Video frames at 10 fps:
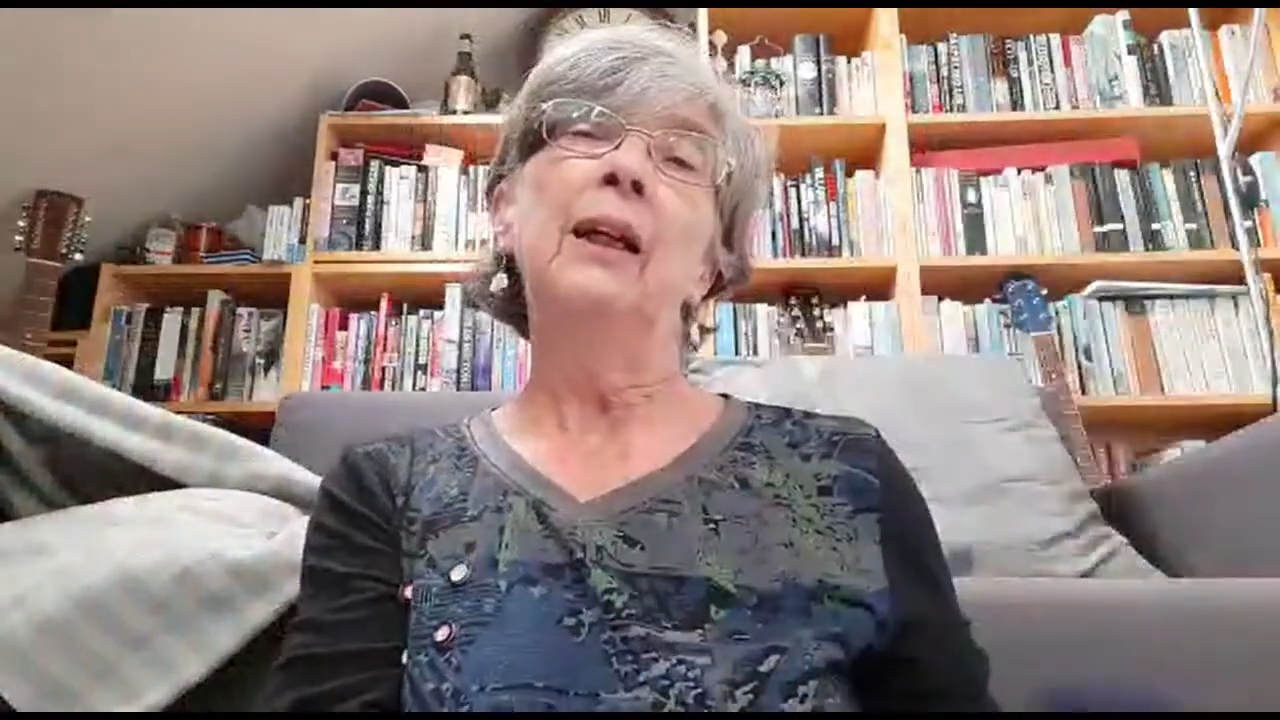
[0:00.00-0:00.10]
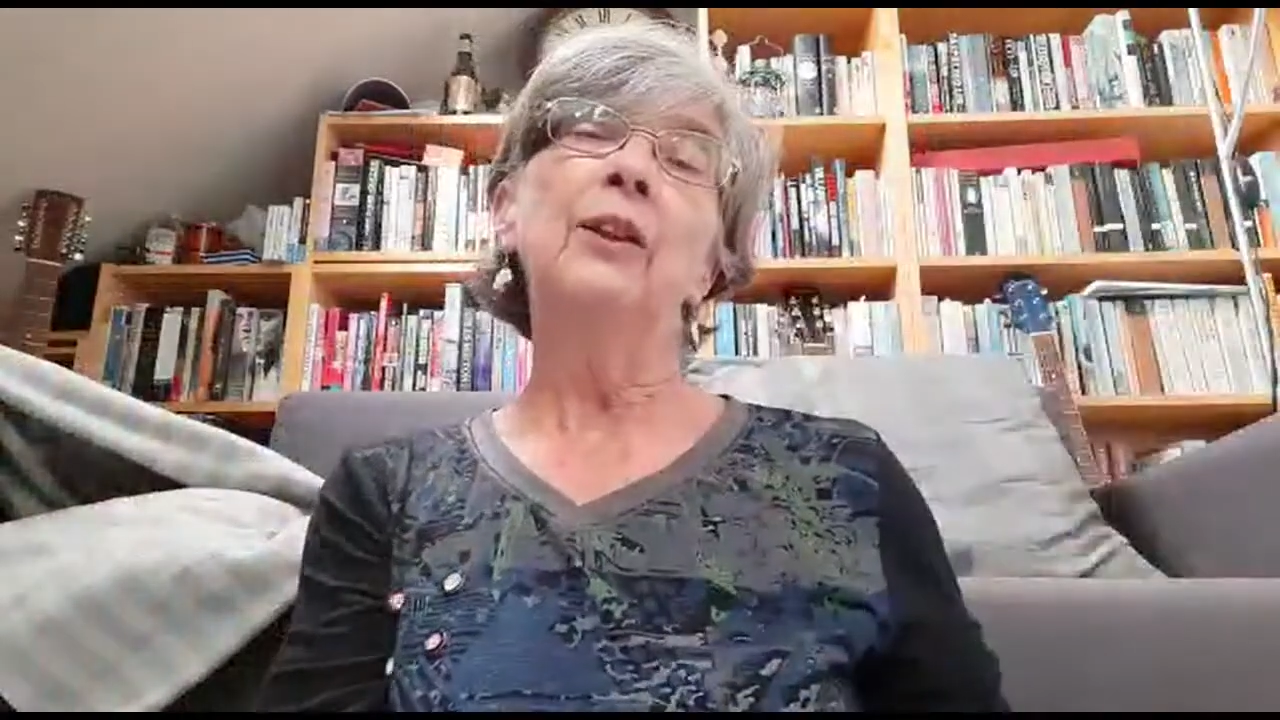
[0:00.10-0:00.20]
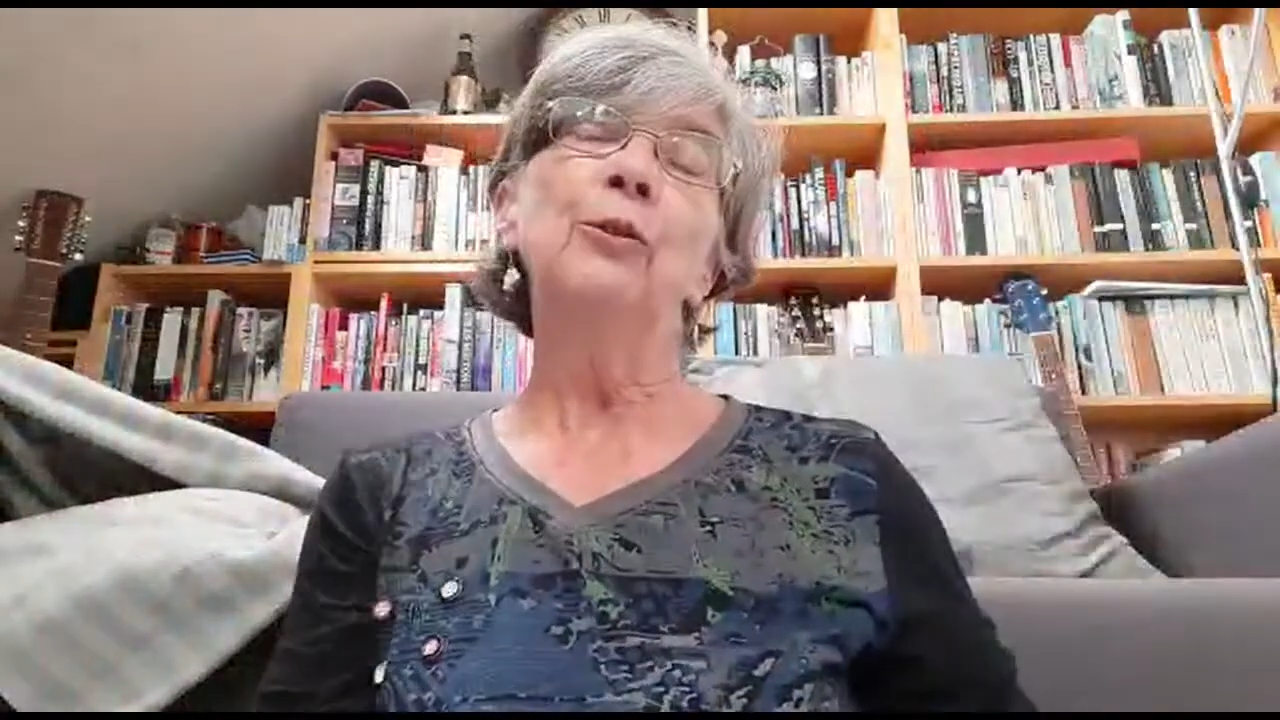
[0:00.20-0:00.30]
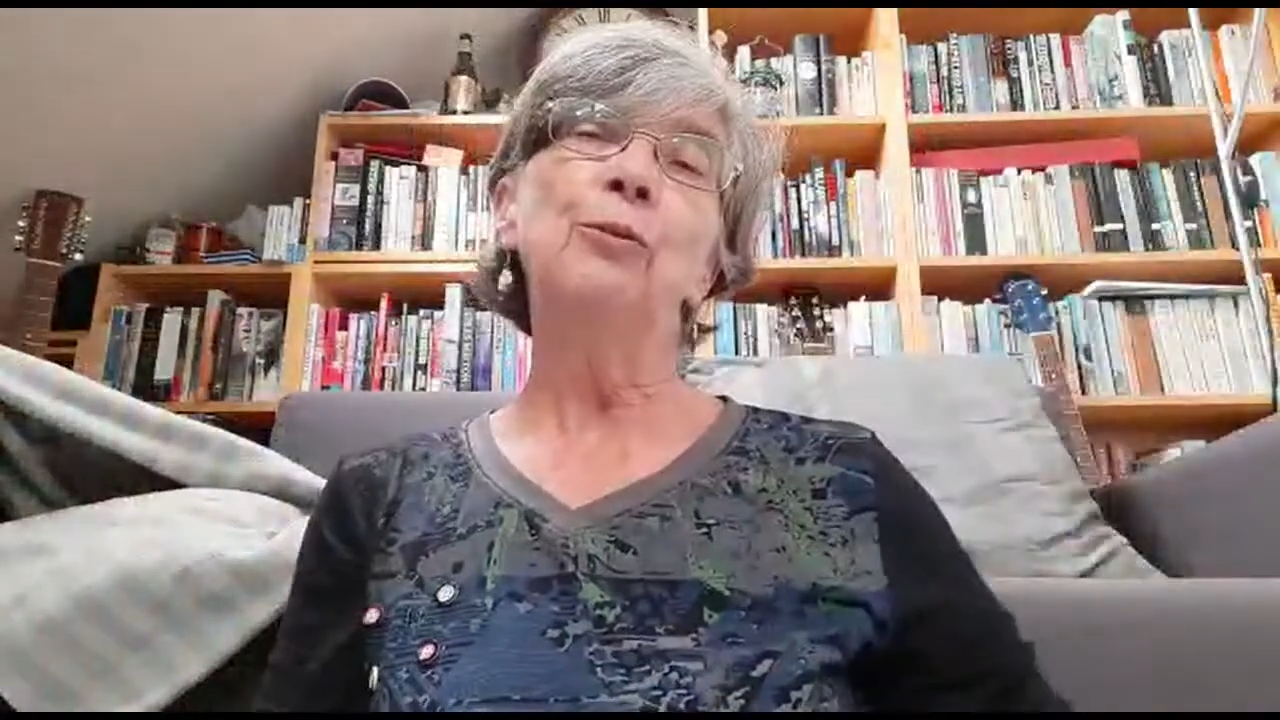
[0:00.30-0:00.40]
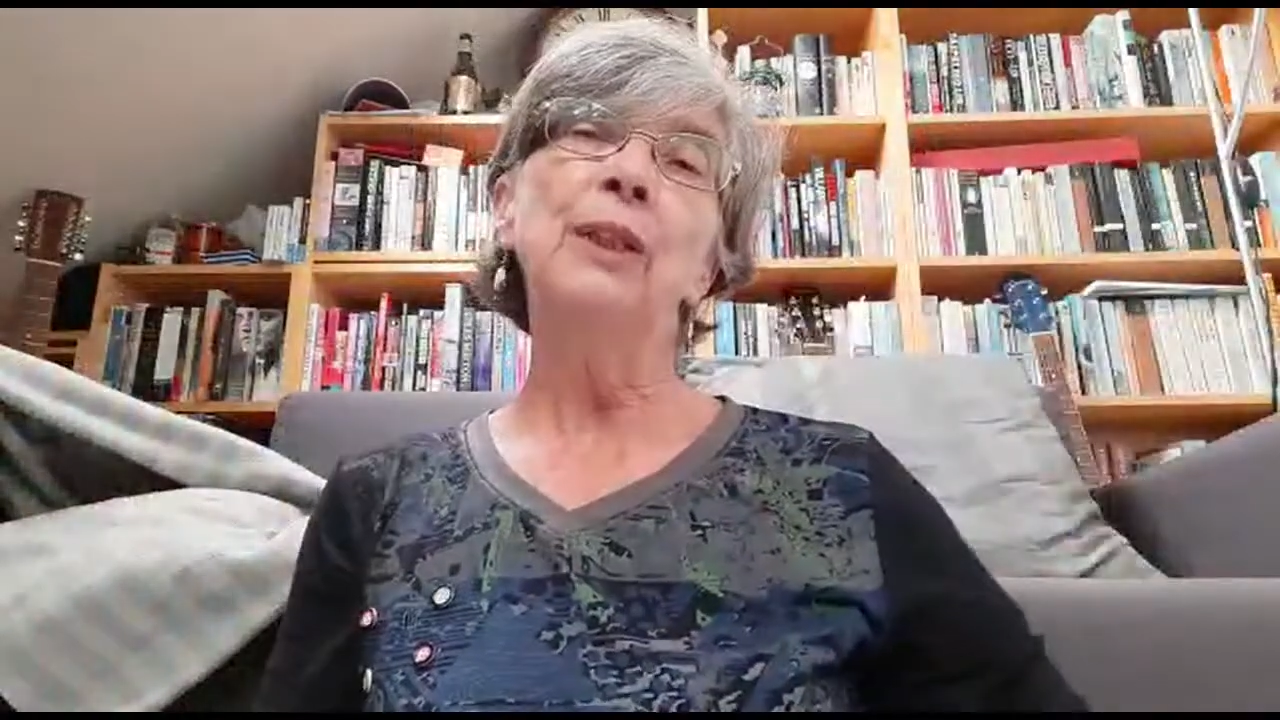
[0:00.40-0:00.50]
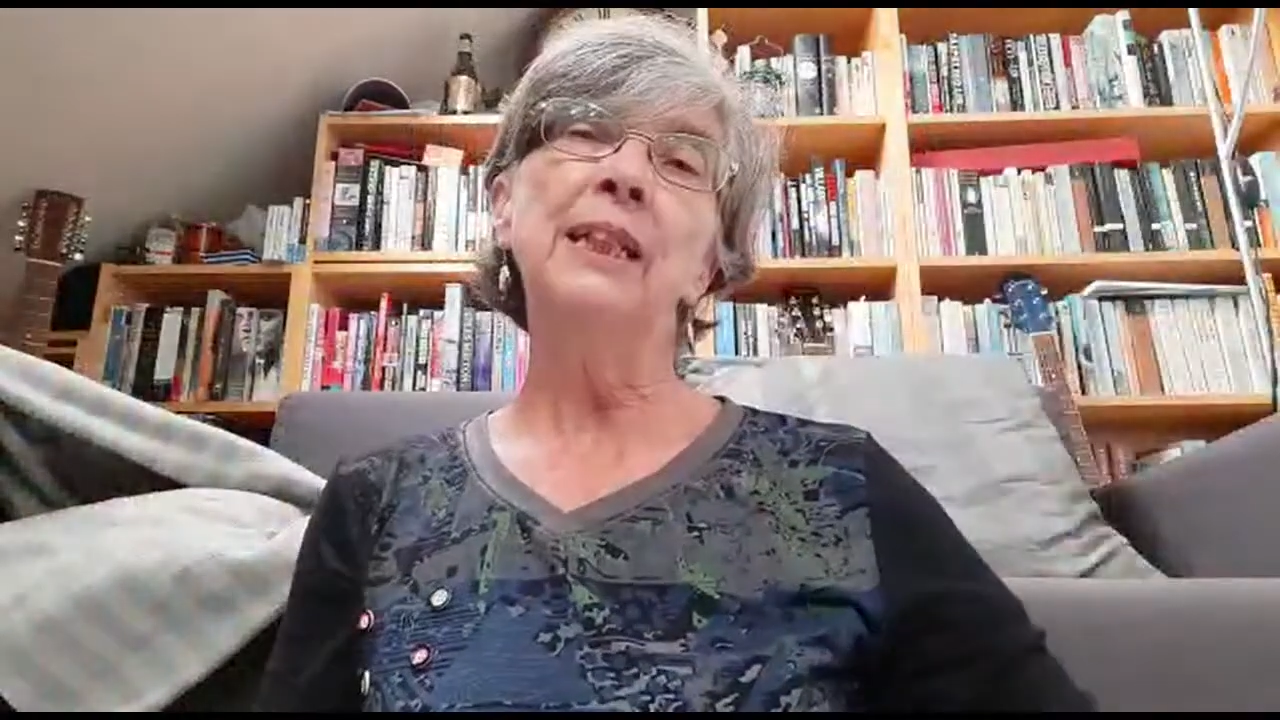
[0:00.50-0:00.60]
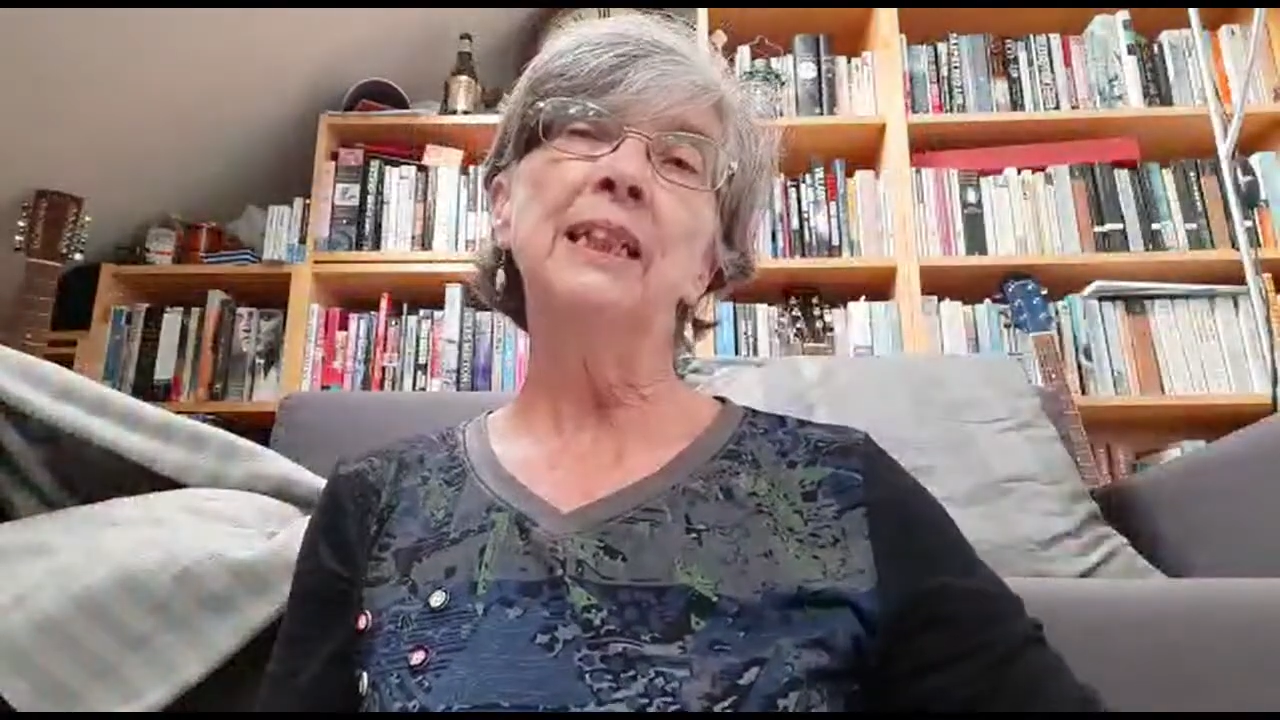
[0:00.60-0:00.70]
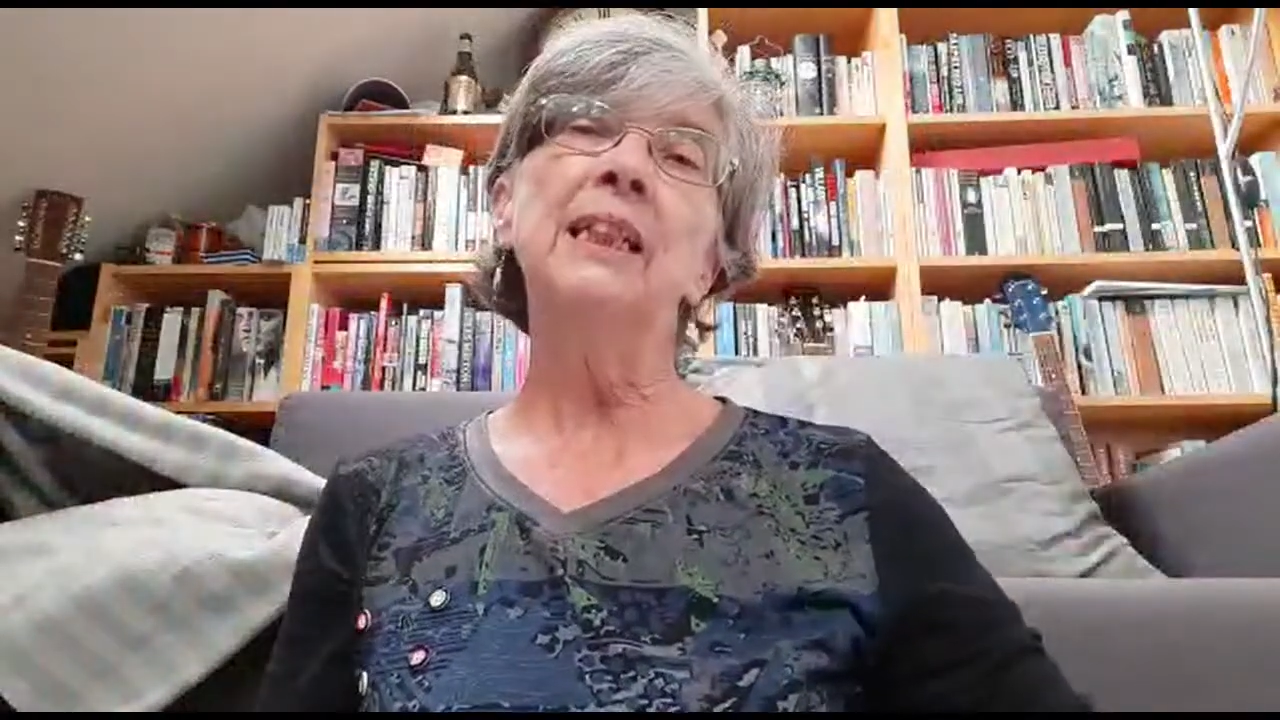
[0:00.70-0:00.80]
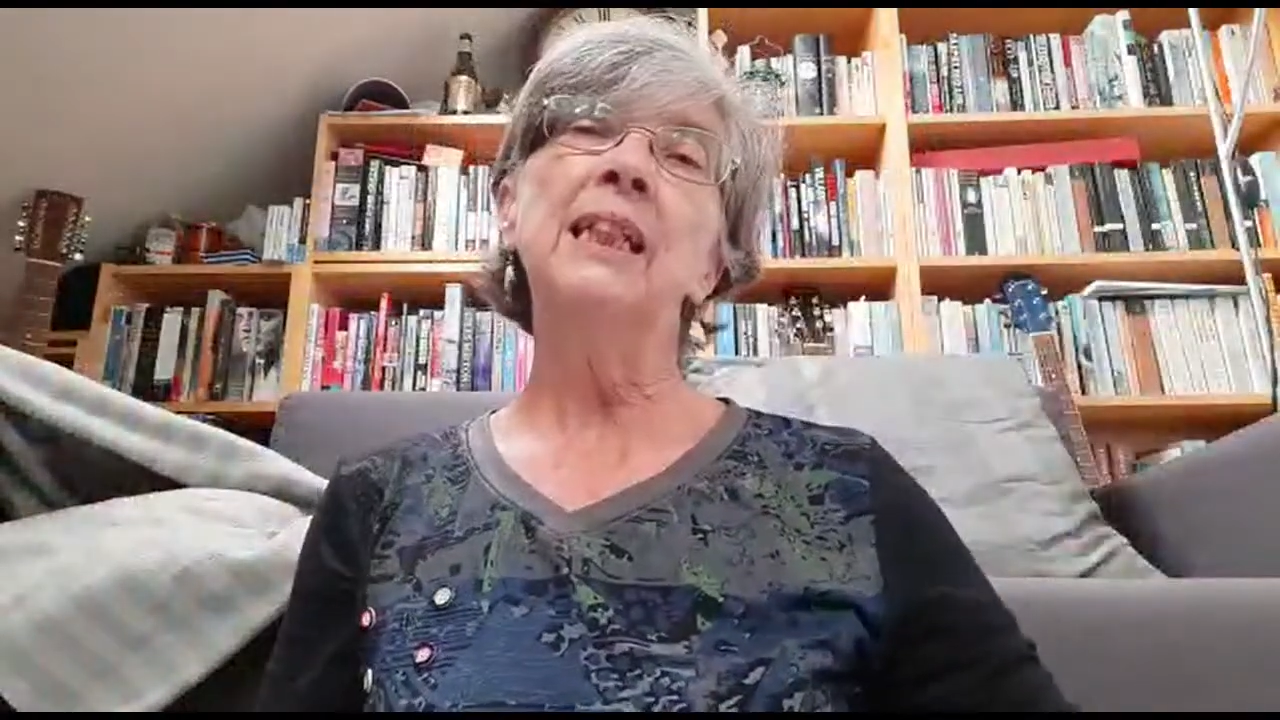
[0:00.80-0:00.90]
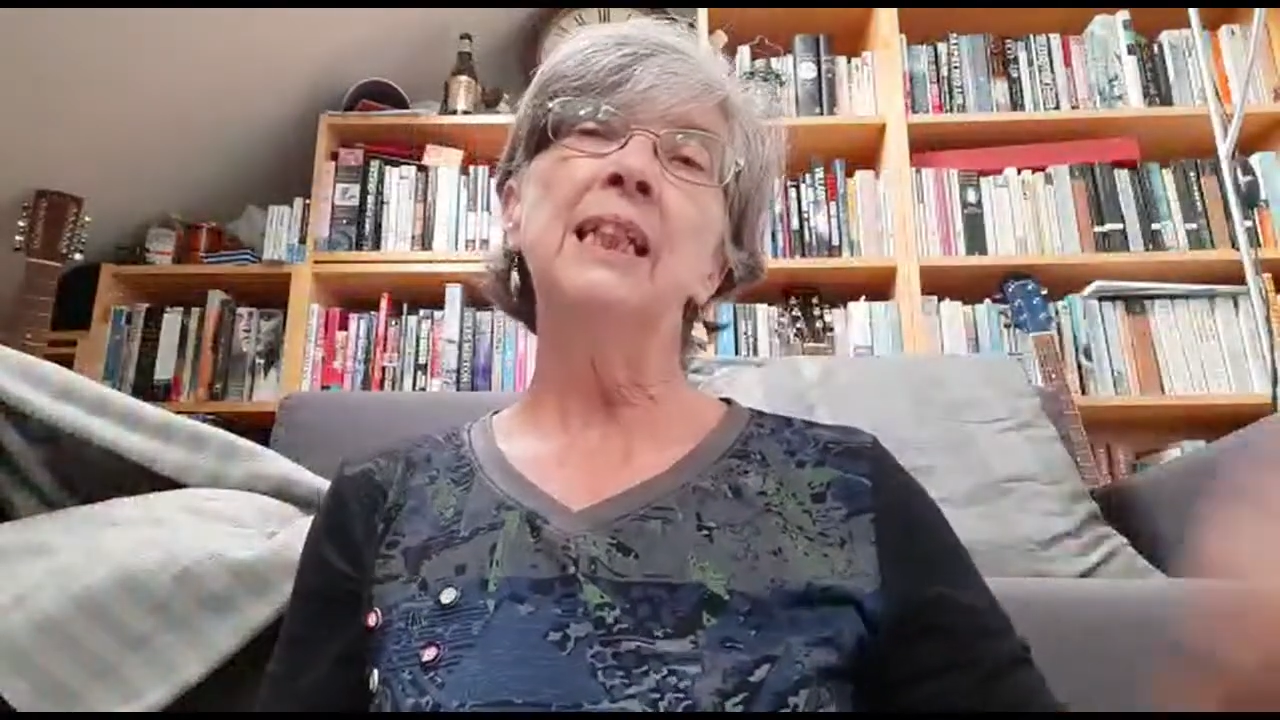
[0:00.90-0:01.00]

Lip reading: And the reason